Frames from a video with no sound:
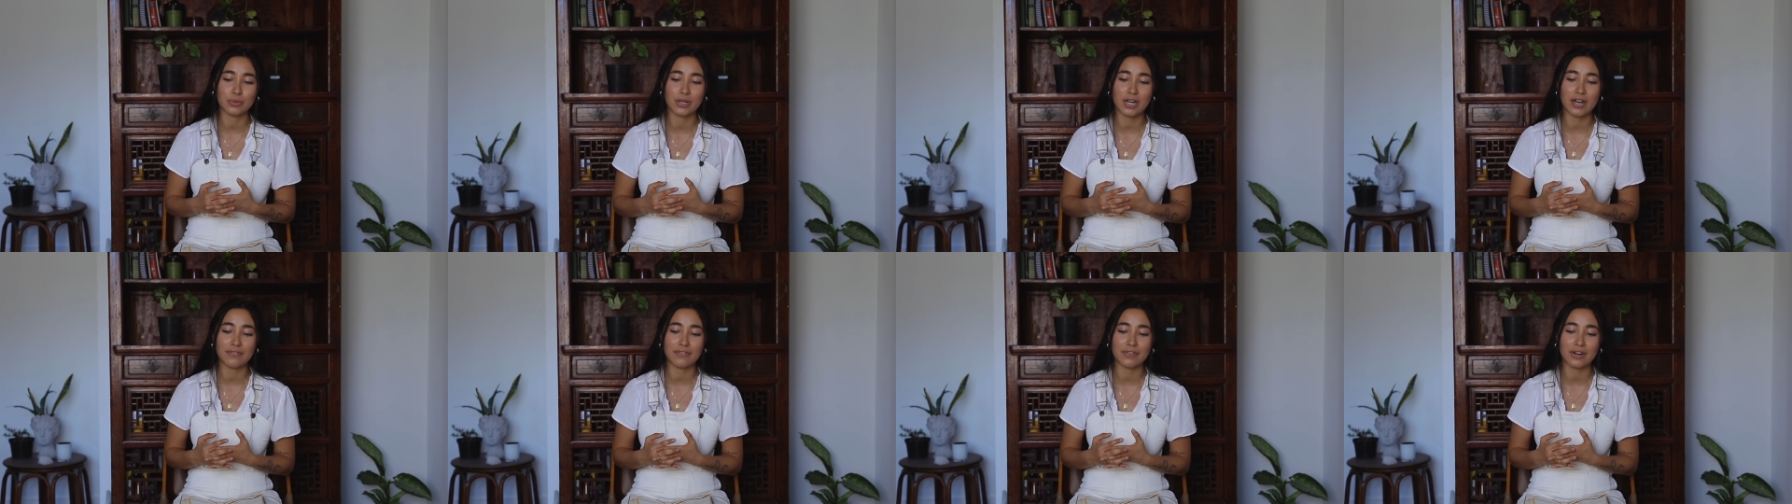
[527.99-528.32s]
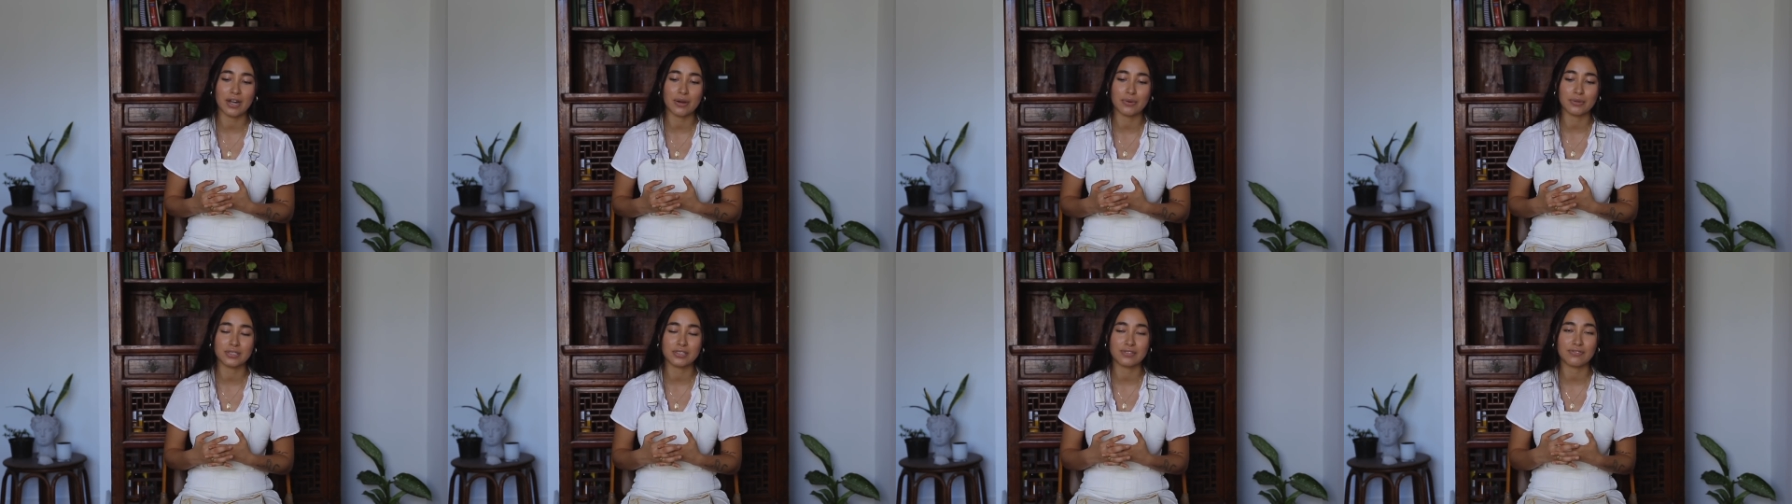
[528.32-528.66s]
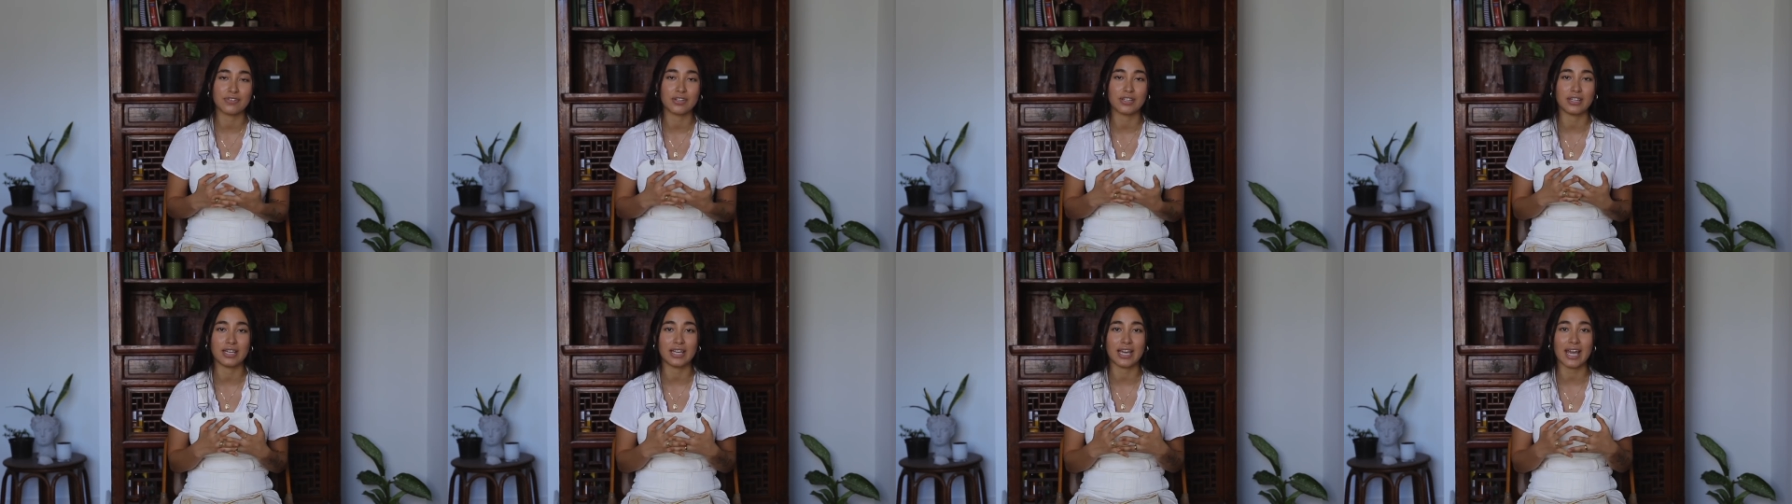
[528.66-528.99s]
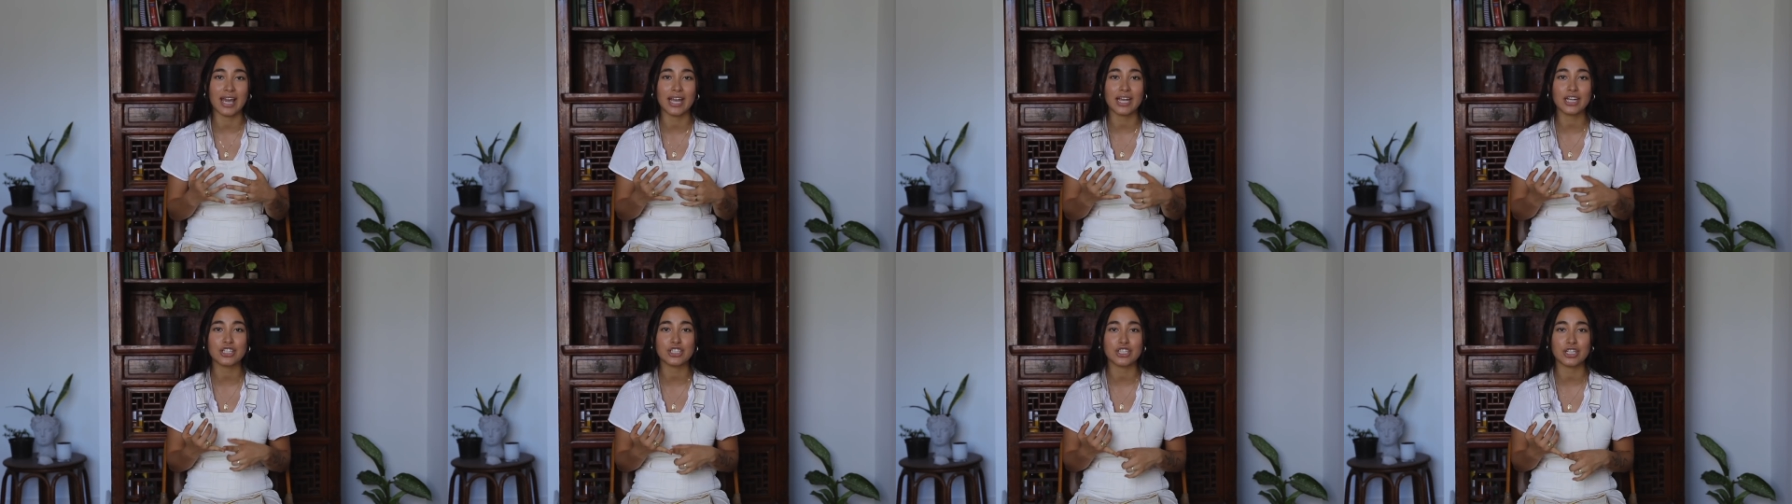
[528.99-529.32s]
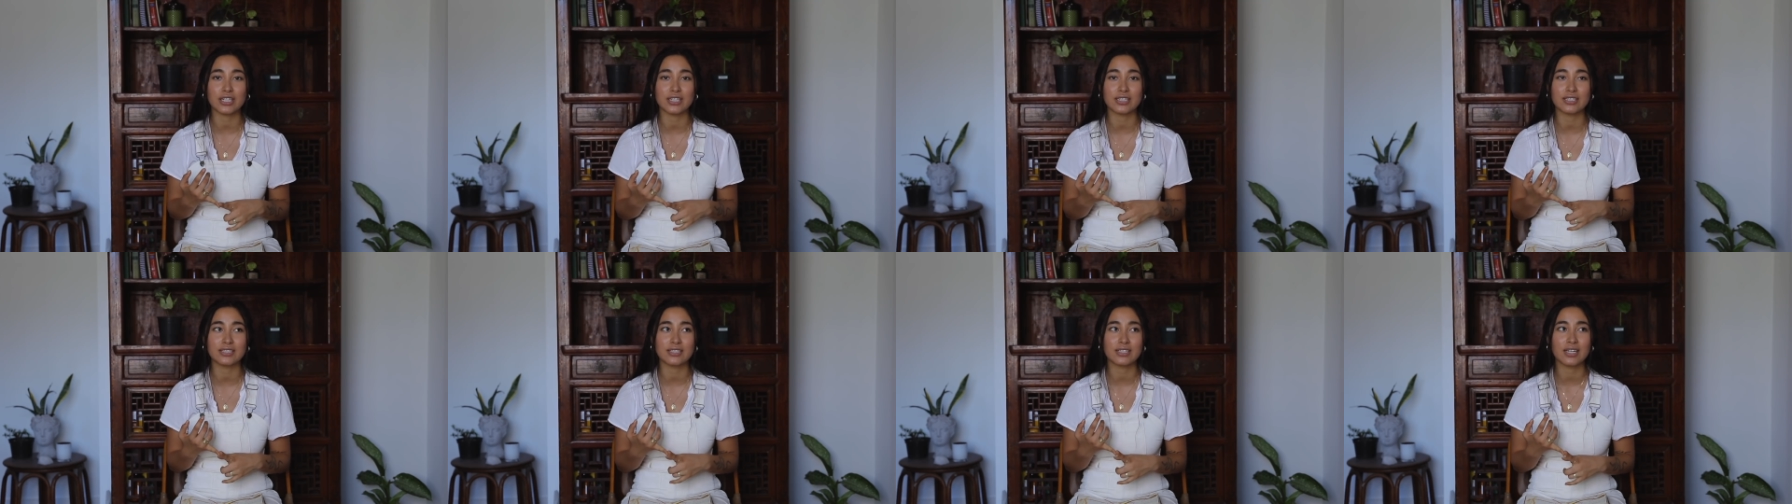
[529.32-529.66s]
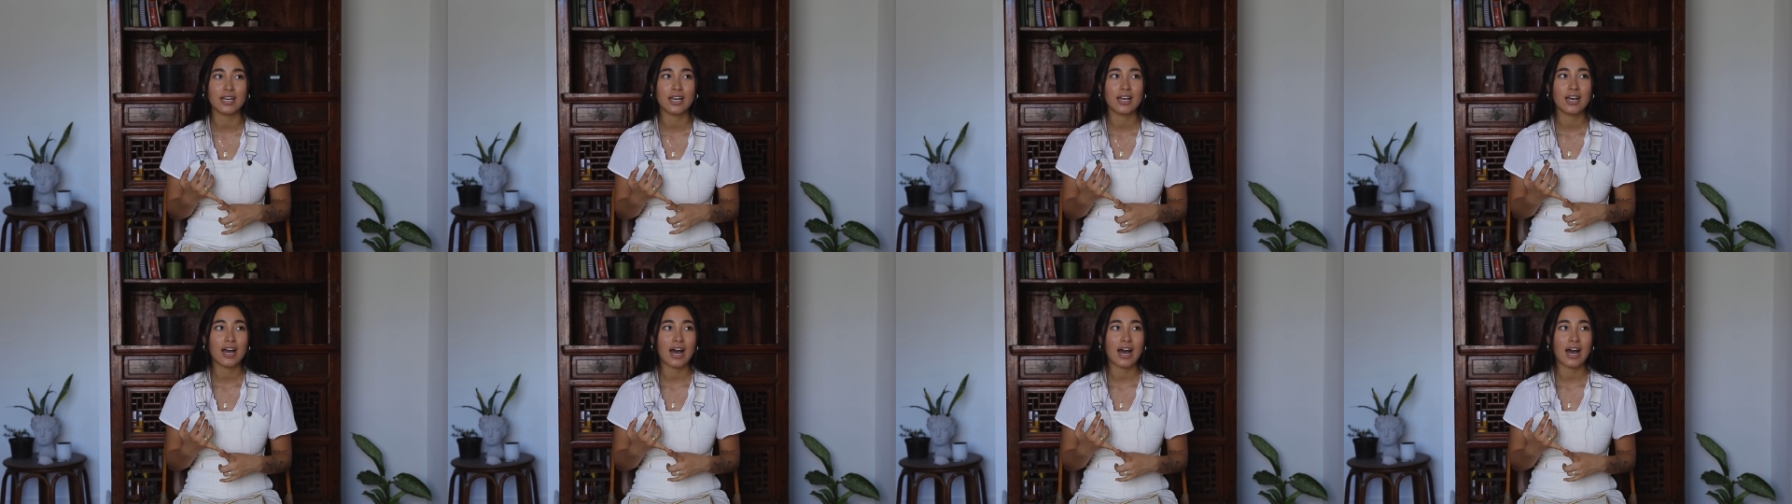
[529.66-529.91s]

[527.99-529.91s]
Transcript: Whenever I was feeling anxious,